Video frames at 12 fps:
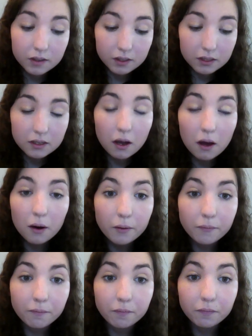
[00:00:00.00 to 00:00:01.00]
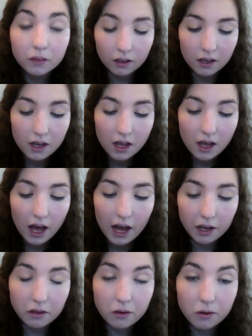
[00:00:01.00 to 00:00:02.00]
So
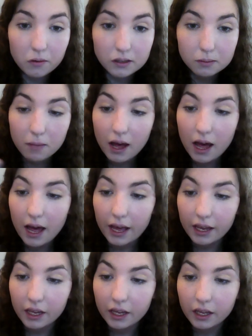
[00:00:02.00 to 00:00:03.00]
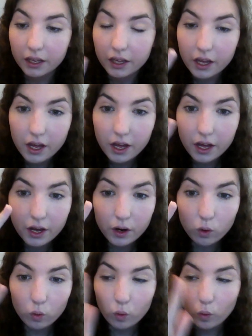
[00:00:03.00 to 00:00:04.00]
I use my
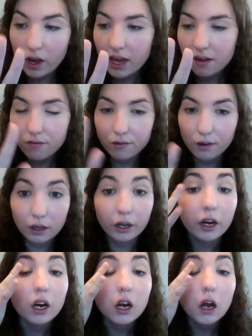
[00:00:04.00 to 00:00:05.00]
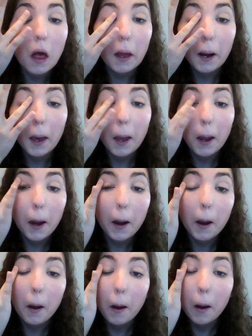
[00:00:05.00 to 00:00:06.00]
ring finger and I
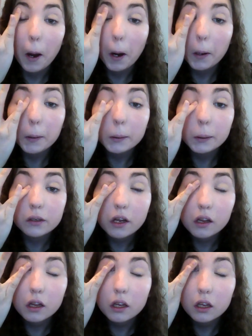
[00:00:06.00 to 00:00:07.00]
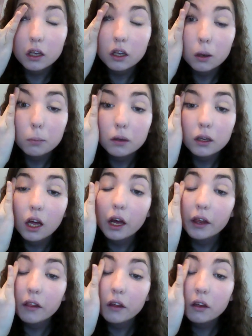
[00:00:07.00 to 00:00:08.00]
gently
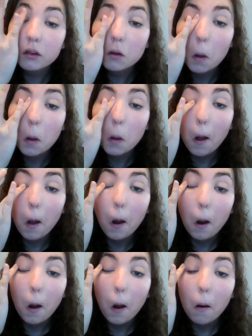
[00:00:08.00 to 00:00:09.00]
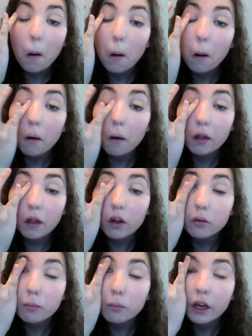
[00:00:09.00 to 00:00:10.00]
apply this all
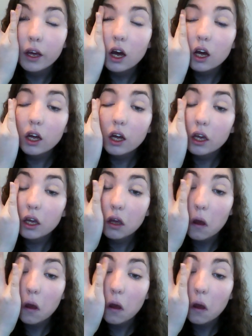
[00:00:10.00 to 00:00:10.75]
on my eye.